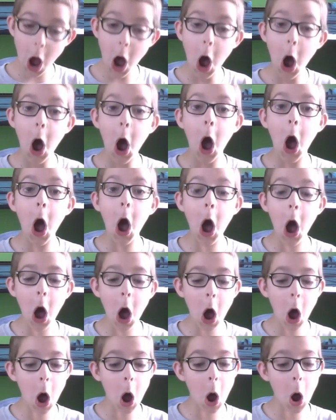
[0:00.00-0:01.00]

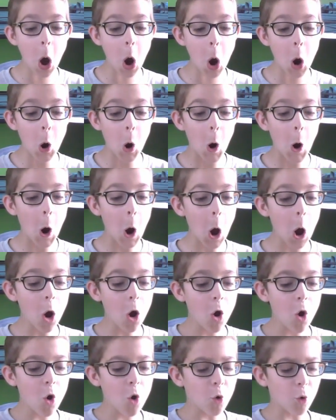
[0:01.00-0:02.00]
Oh!
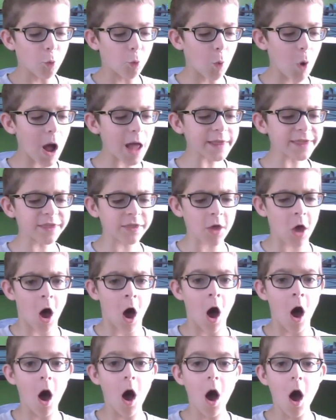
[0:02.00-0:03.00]
What
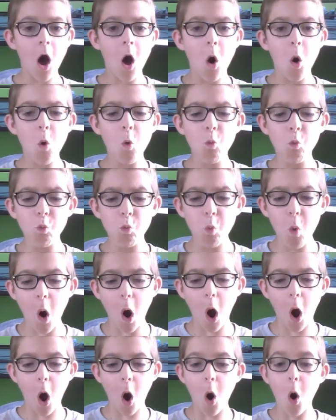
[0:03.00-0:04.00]
the?
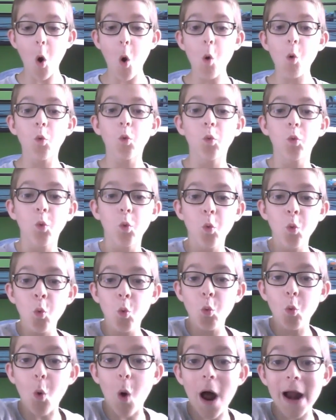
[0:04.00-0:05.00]
What
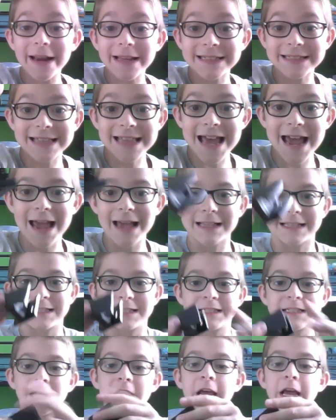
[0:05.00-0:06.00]
is
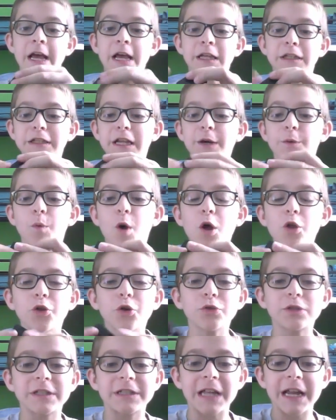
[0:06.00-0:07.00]
this? It's like one of
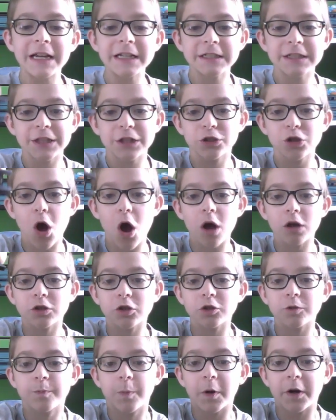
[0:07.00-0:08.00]
those things the
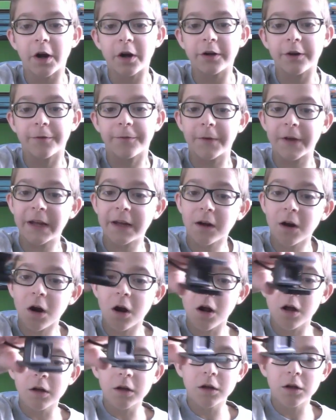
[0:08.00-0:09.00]
doctors put on your
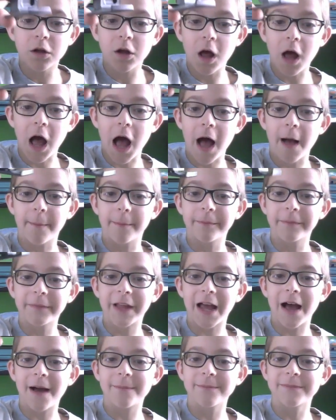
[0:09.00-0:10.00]
finger. Yum,
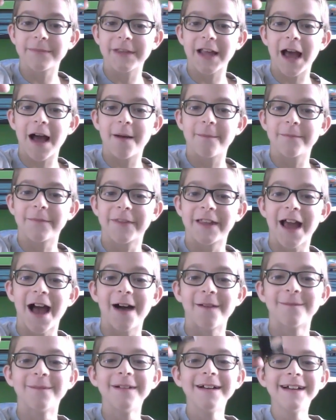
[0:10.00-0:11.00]
yum, yum.
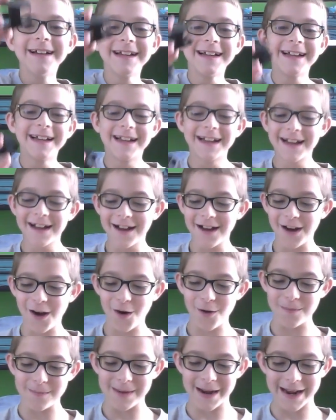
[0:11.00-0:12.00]

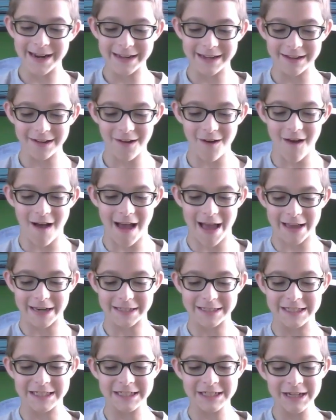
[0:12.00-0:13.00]
Oh my
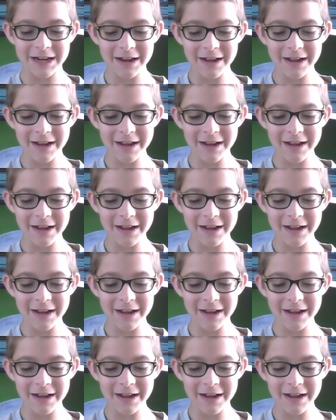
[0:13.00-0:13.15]
gosh.